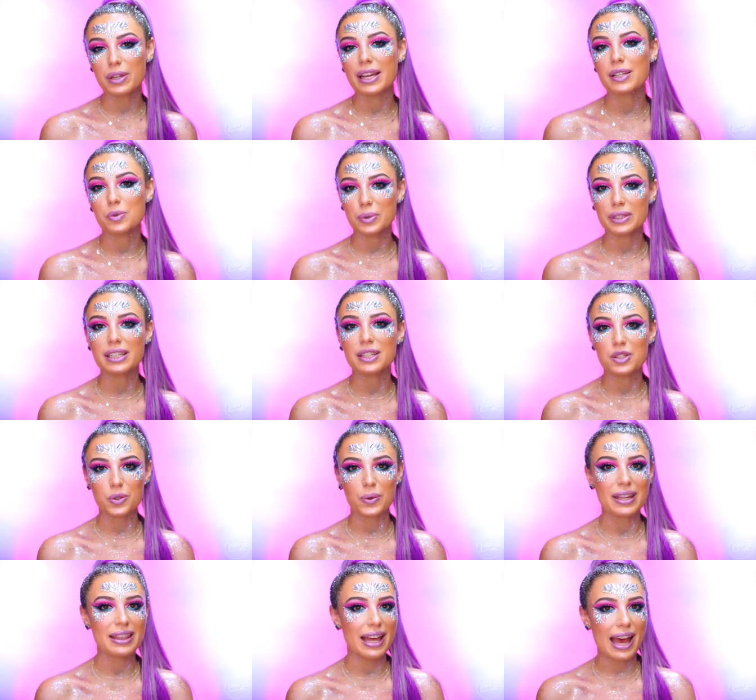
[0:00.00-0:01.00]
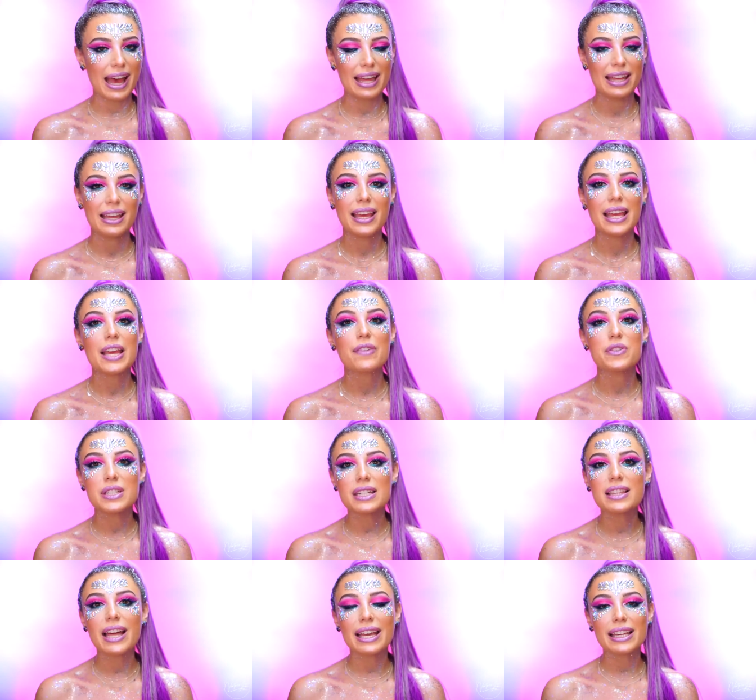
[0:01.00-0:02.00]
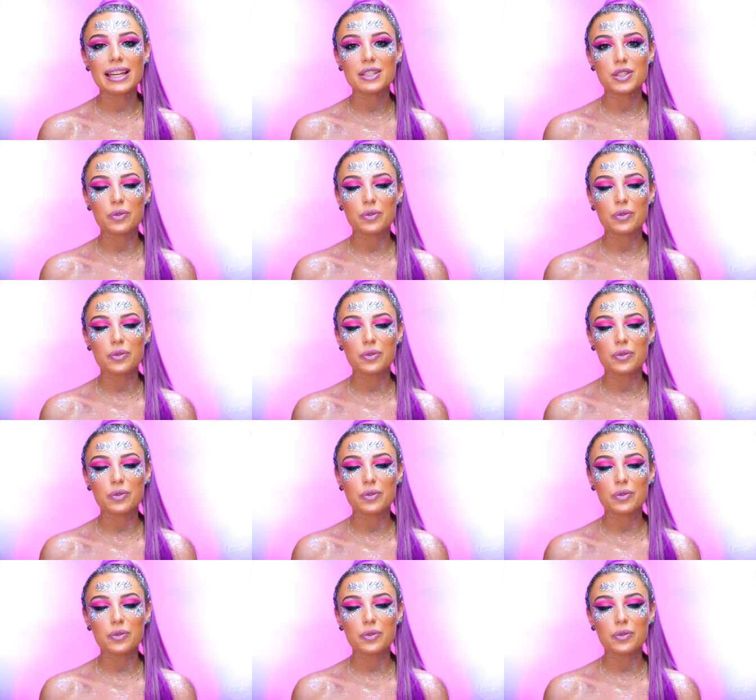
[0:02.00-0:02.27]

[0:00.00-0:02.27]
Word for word: guys really enjoyed that. If you did like it,